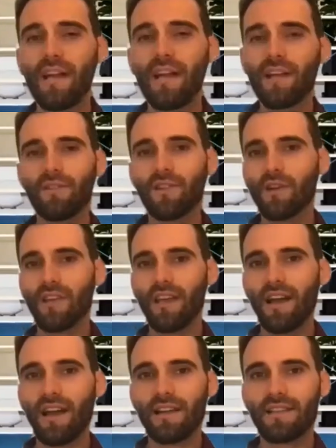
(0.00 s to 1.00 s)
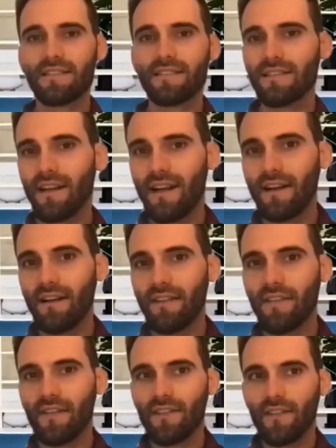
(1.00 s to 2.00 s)
of look at
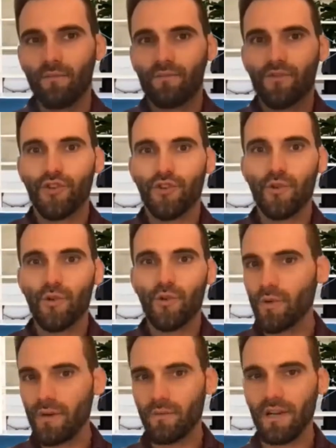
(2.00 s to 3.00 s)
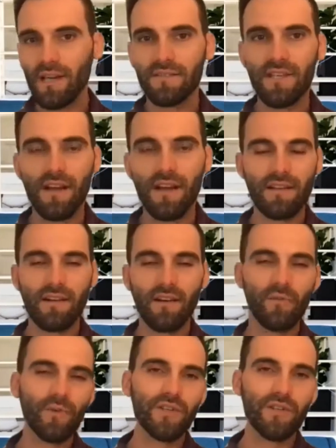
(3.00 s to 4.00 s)
the true, when I talked to
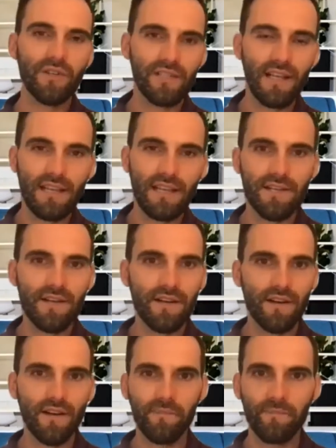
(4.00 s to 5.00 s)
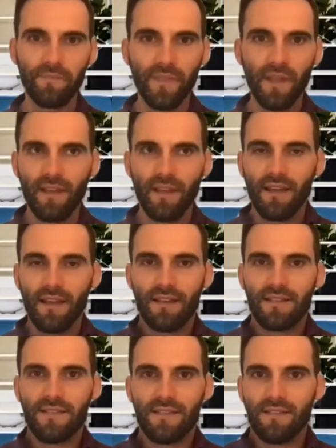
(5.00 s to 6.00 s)
Carl Richards last year,
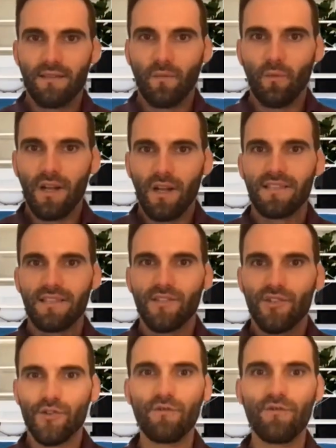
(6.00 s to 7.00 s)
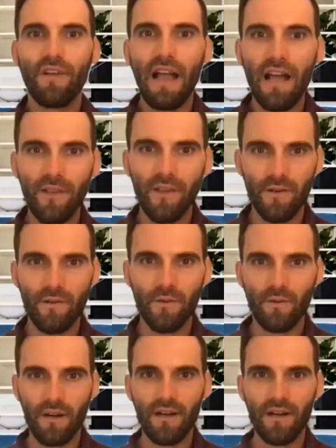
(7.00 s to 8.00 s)
it's what's the true
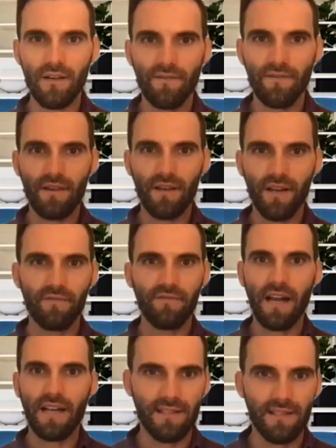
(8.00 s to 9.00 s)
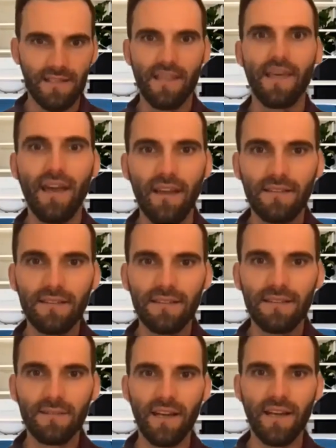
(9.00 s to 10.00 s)
value of an advisor today?
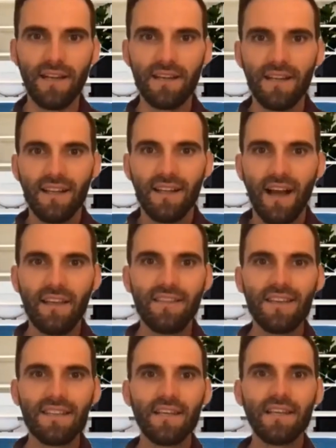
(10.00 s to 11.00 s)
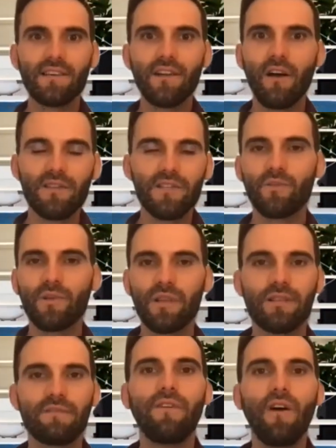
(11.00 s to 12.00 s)
Right. I think technology is
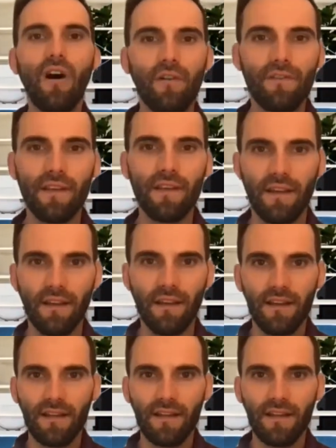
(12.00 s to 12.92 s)
really evolving